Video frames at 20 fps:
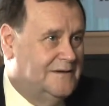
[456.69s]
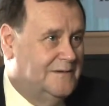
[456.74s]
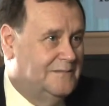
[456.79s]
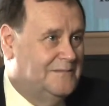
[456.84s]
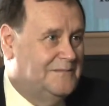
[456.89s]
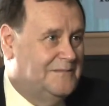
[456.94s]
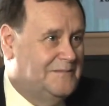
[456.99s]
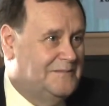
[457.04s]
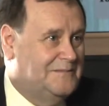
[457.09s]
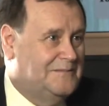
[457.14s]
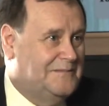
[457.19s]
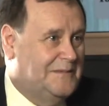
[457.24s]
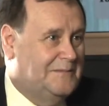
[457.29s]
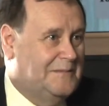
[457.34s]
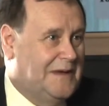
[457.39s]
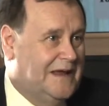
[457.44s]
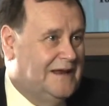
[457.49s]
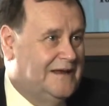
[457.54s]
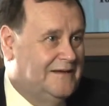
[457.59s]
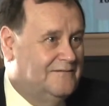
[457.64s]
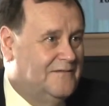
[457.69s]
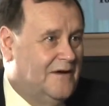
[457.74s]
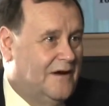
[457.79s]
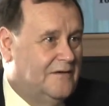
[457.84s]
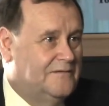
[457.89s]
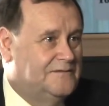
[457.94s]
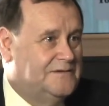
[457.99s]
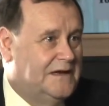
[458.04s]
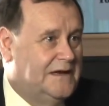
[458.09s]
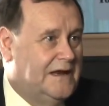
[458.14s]
to get
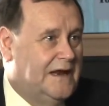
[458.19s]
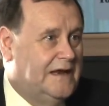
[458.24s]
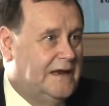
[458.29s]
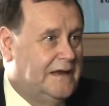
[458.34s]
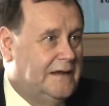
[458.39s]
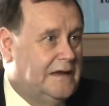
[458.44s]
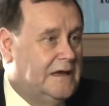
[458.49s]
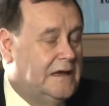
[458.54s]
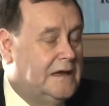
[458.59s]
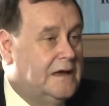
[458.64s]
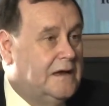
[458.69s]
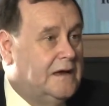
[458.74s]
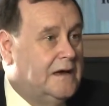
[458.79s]
involved in any